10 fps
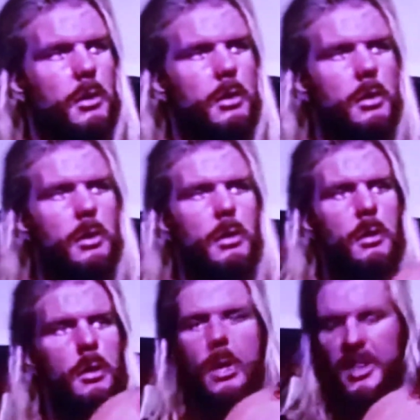Death,
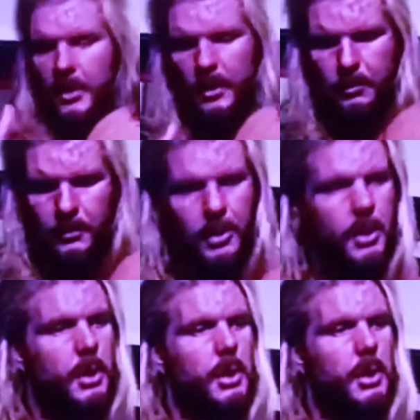you're gonna pay it.